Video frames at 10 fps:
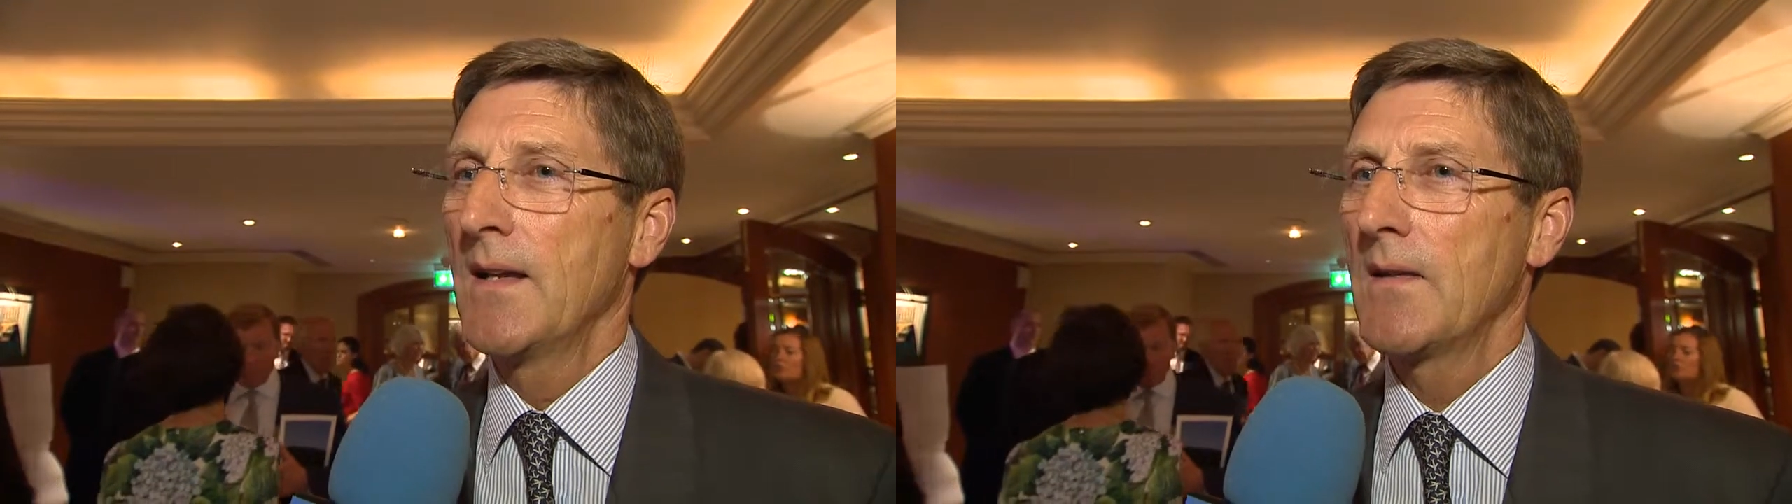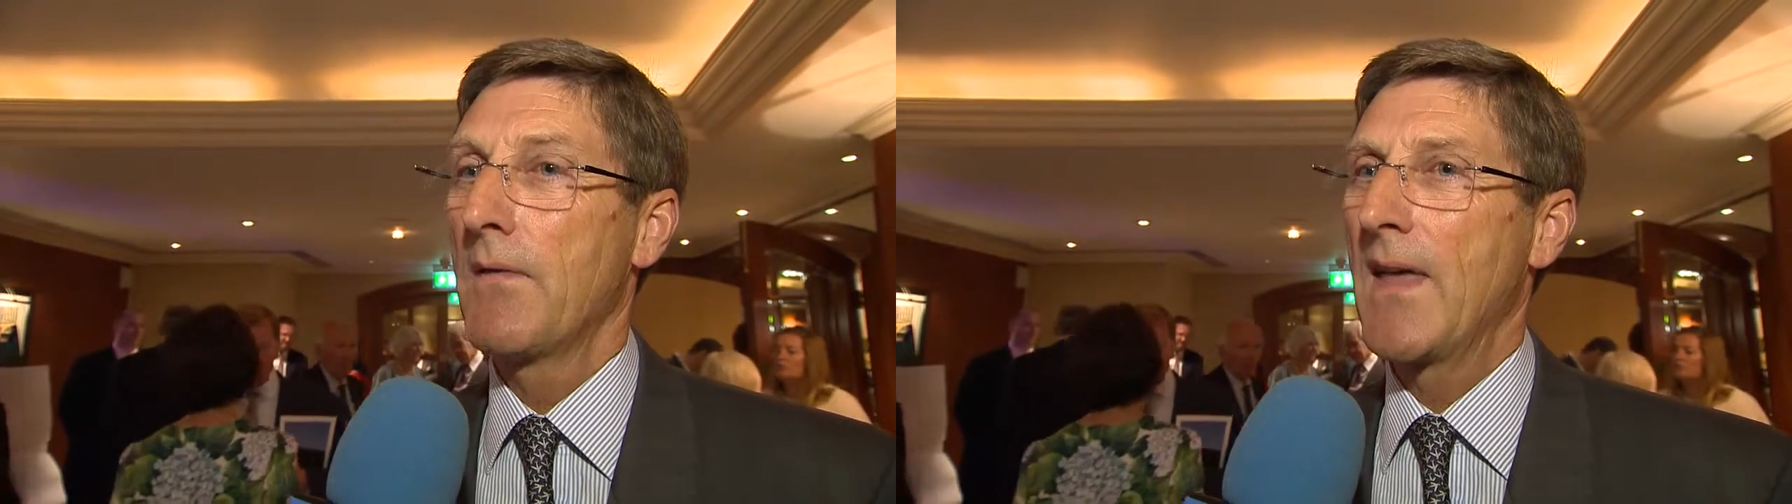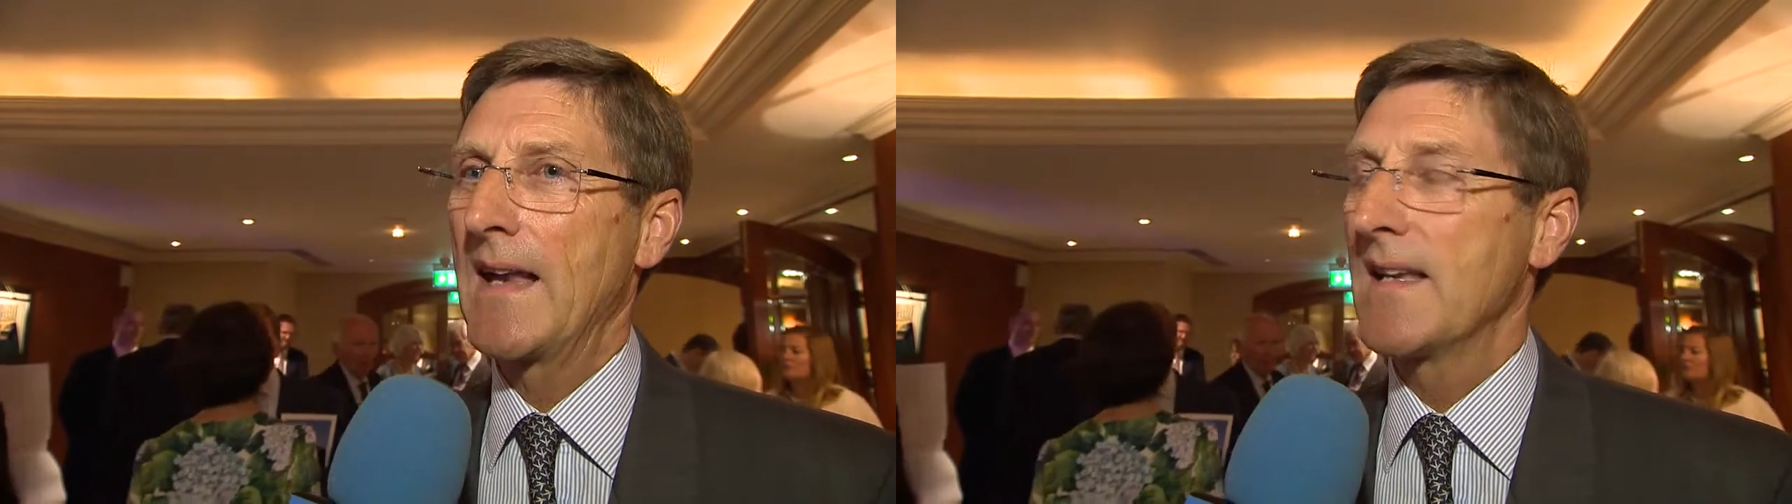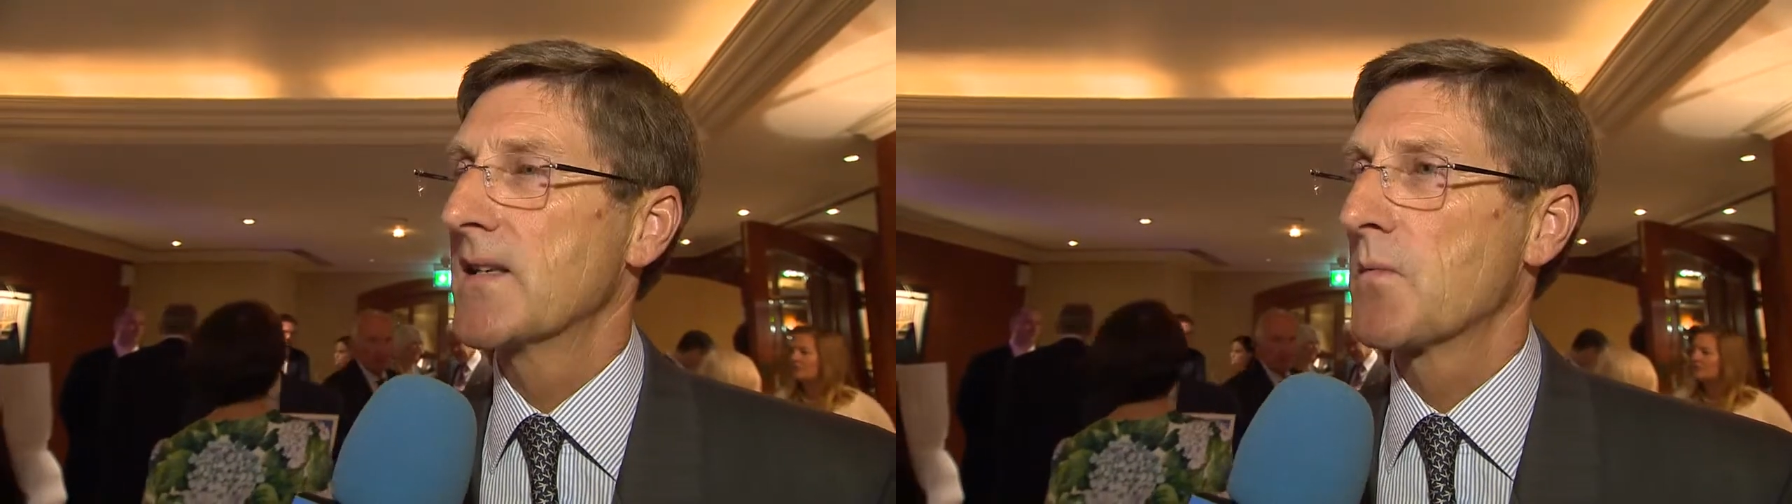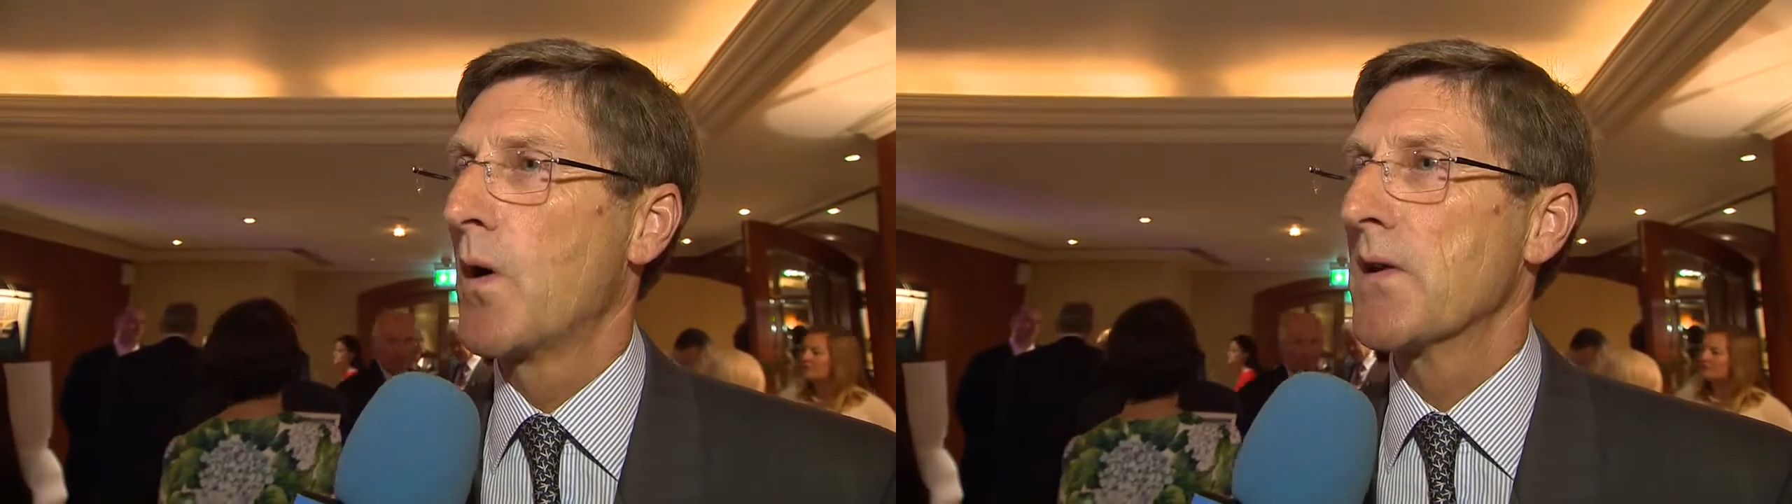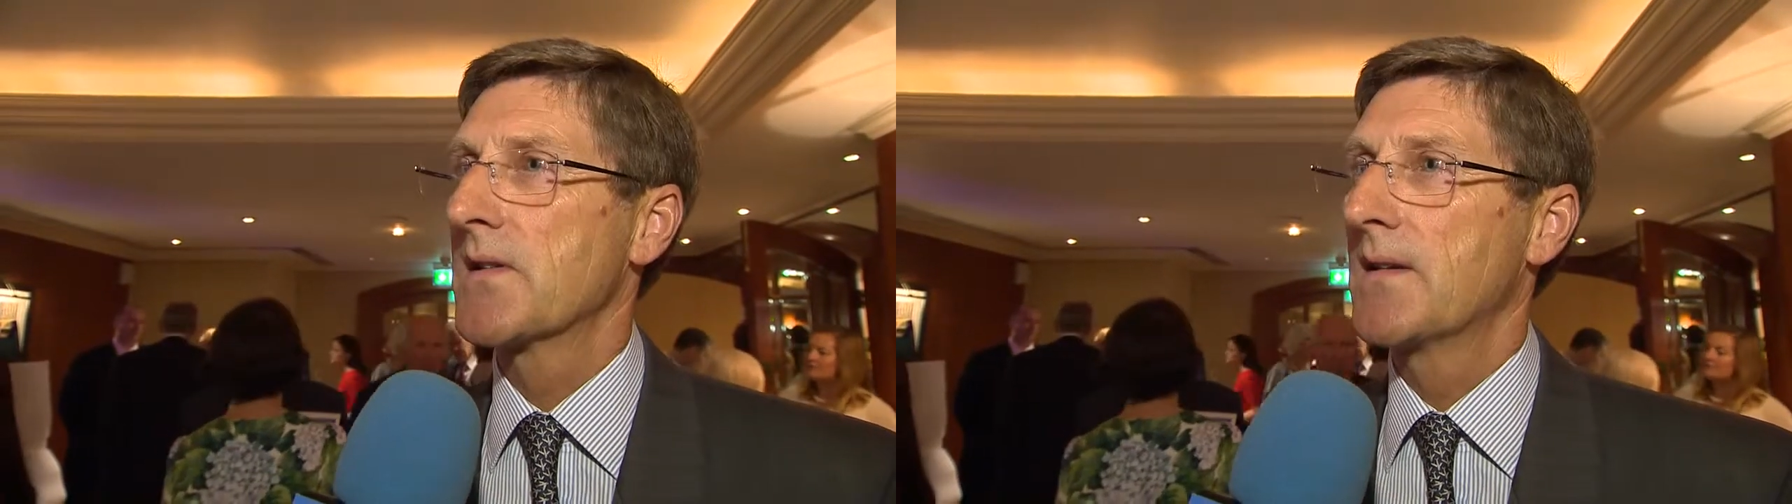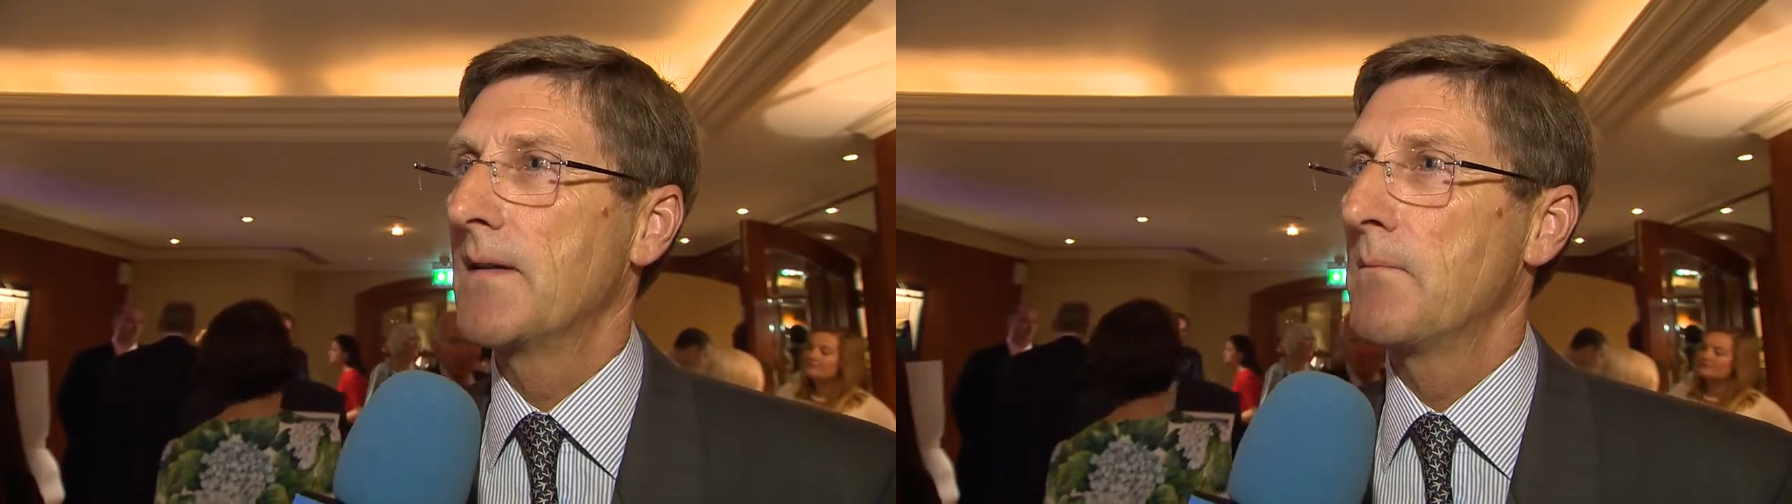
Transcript: you know, that is what